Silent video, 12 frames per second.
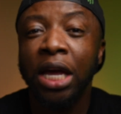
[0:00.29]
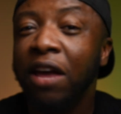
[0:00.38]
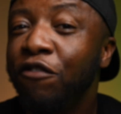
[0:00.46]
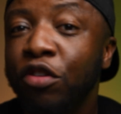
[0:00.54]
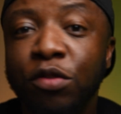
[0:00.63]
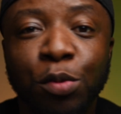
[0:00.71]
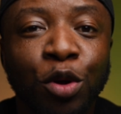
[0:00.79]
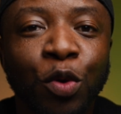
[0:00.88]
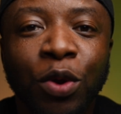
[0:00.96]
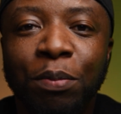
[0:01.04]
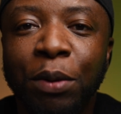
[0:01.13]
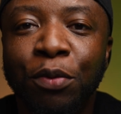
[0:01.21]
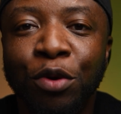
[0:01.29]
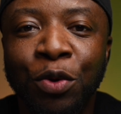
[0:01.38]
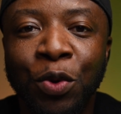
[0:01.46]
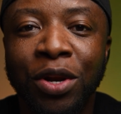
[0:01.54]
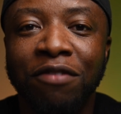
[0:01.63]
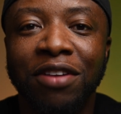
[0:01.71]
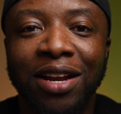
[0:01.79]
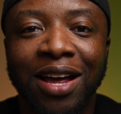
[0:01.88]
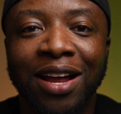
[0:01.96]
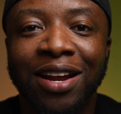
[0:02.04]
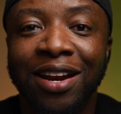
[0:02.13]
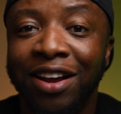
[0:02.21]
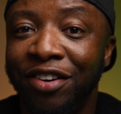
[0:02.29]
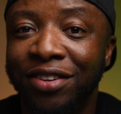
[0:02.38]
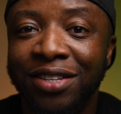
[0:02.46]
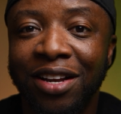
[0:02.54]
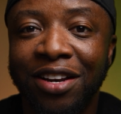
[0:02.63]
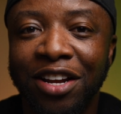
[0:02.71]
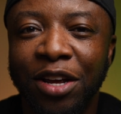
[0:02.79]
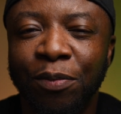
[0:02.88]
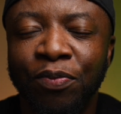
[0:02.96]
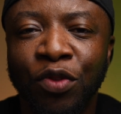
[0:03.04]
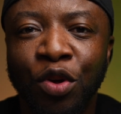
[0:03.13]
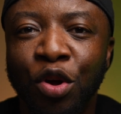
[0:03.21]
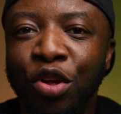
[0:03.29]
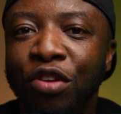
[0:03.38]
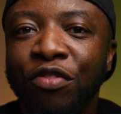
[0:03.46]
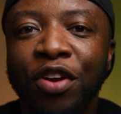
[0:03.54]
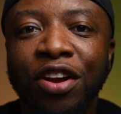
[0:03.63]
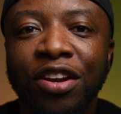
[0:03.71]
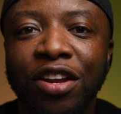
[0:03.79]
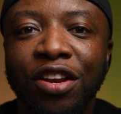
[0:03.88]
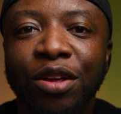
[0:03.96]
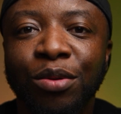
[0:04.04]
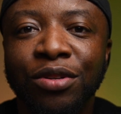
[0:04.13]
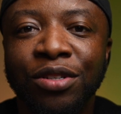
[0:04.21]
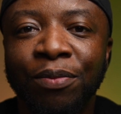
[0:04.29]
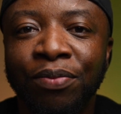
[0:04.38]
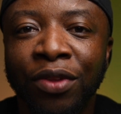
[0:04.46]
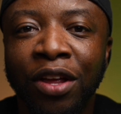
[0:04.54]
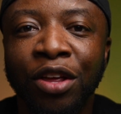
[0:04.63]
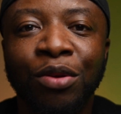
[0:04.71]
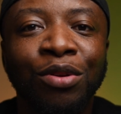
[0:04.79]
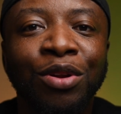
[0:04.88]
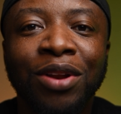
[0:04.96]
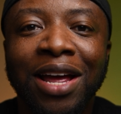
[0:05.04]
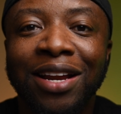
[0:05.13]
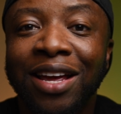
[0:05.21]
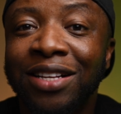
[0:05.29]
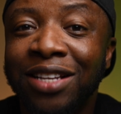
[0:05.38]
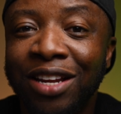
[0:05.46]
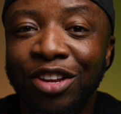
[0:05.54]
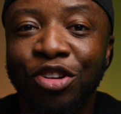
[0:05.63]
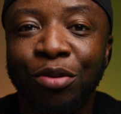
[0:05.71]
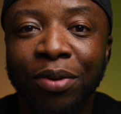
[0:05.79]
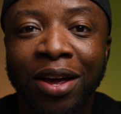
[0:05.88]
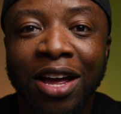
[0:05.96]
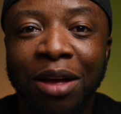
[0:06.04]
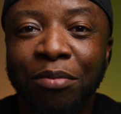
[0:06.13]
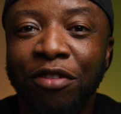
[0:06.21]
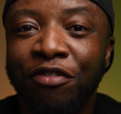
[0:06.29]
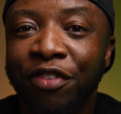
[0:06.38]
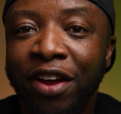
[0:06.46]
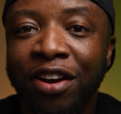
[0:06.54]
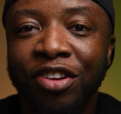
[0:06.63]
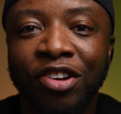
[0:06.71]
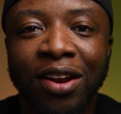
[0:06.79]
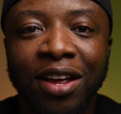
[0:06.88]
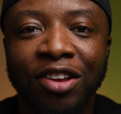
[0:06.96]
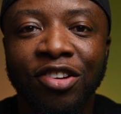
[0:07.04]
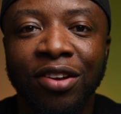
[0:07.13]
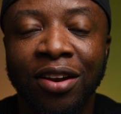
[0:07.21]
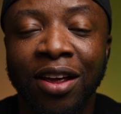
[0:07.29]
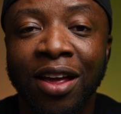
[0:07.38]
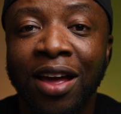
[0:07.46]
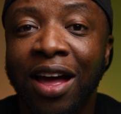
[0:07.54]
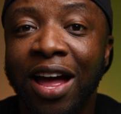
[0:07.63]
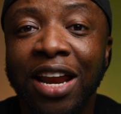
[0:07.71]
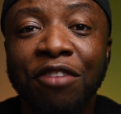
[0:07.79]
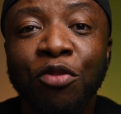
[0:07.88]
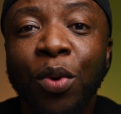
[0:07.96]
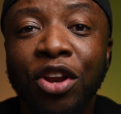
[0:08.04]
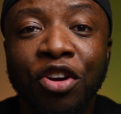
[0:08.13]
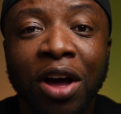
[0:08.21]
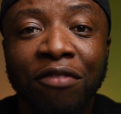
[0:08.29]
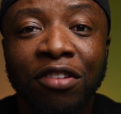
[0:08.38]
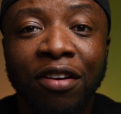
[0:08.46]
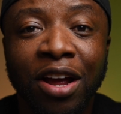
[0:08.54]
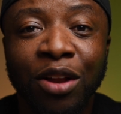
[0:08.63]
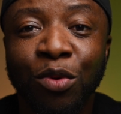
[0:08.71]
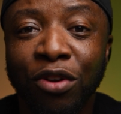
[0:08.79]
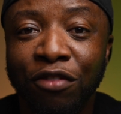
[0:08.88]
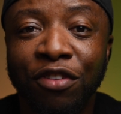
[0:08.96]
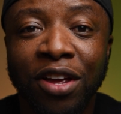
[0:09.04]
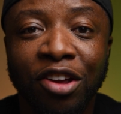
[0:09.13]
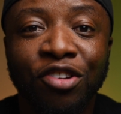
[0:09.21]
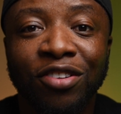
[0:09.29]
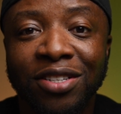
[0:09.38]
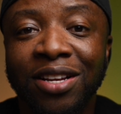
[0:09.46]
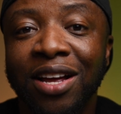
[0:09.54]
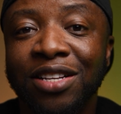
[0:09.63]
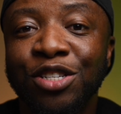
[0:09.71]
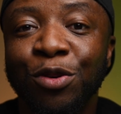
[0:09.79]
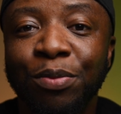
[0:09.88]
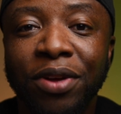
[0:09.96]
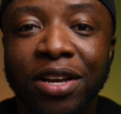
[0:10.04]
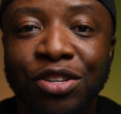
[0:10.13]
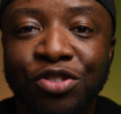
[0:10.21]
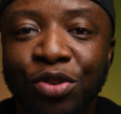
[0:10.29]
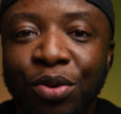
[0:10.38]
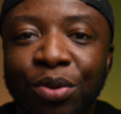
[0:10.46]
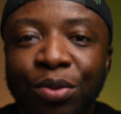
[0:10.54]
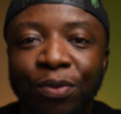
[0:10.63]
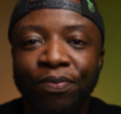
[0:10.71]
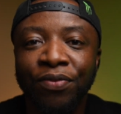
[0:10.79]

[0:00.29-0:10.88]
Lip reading: If you've spoken with people who live in Canada recently, or you've heard the news, you'll know that getting a job here can be very challenging. And even when you have the right qualifications, it can still be a struggle.